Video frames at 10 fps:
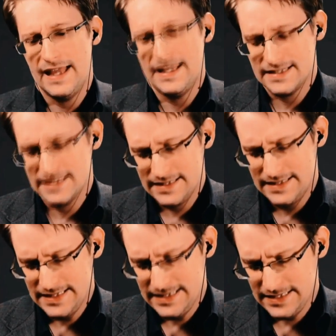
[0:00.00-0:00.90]
And
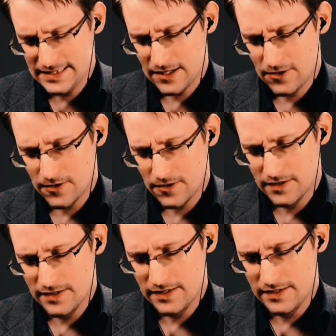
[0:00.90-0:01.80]
these
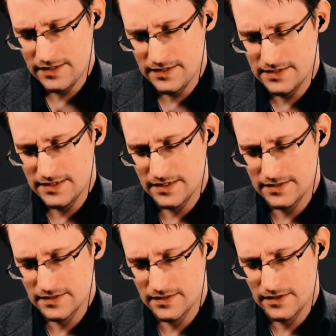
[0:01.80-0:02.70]
are the things
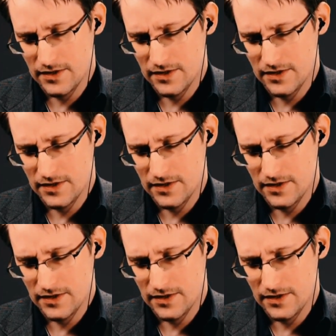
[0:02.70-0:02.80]
that